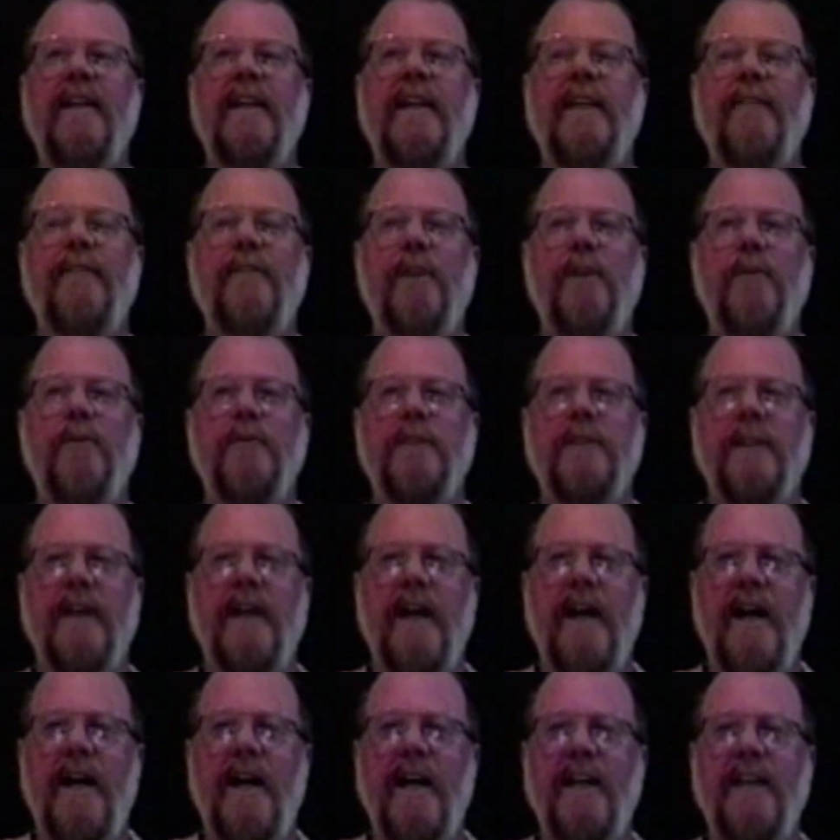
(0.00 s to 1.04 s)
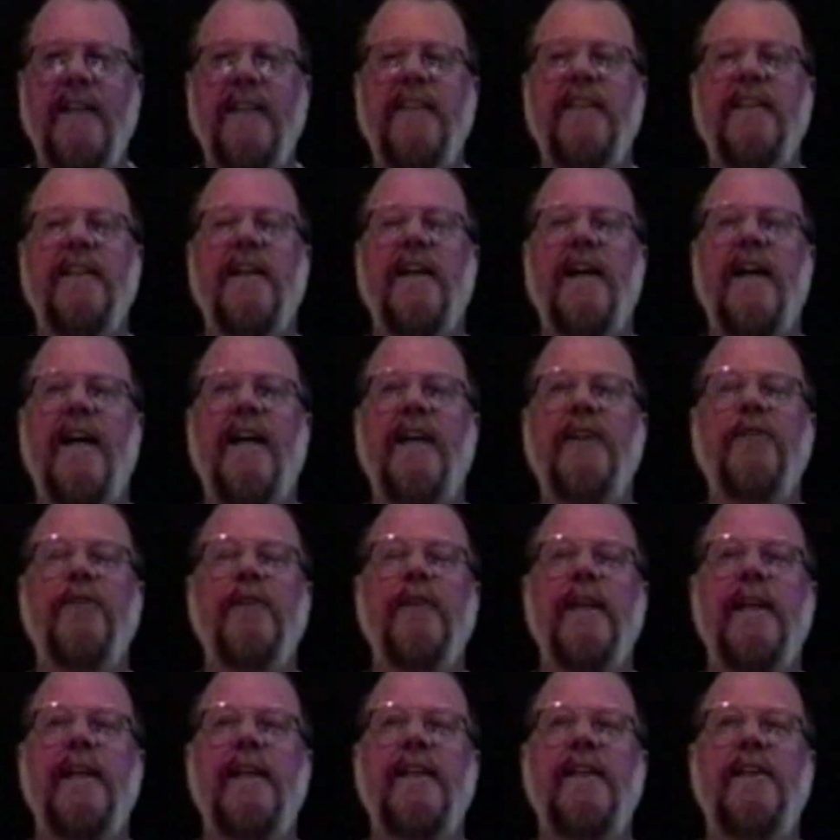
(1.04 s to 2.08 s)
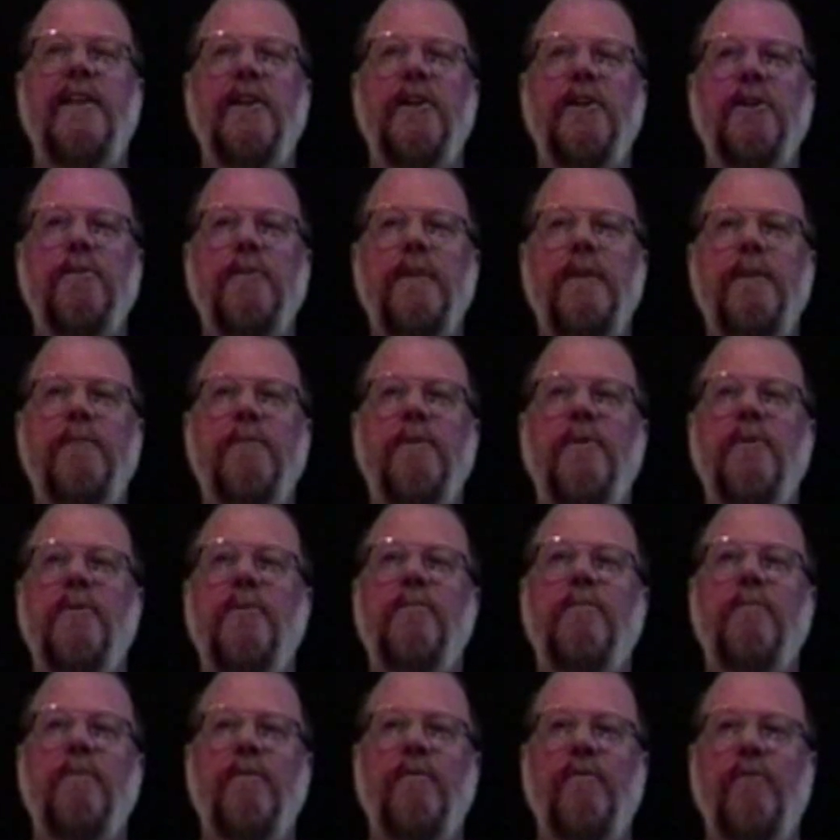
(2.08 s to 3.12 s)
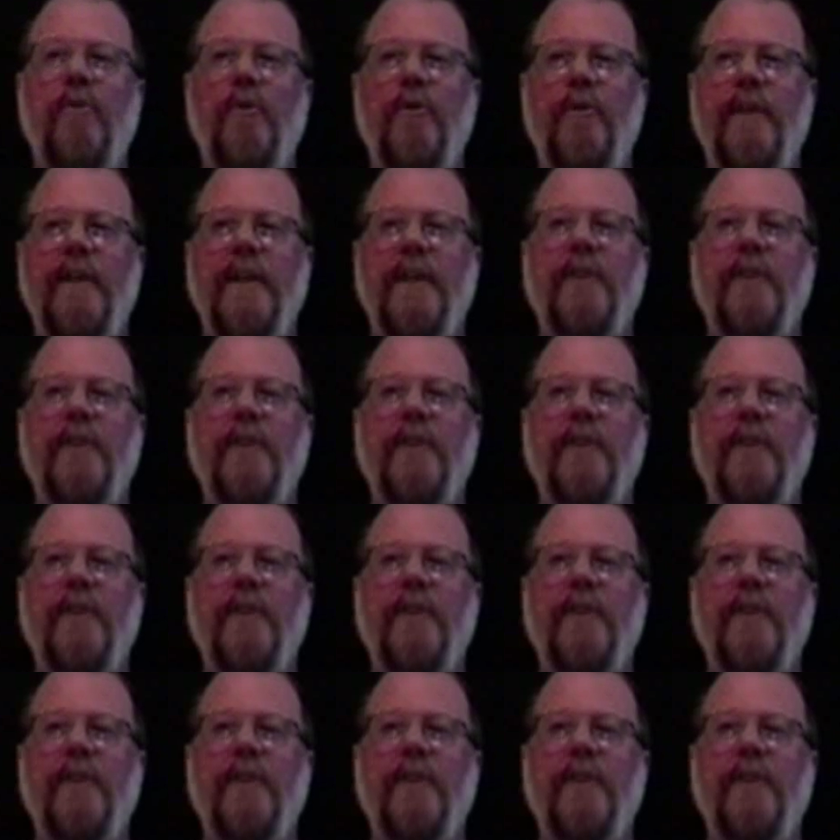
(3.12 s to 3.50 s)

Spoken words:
If there was a God, the God created those people before they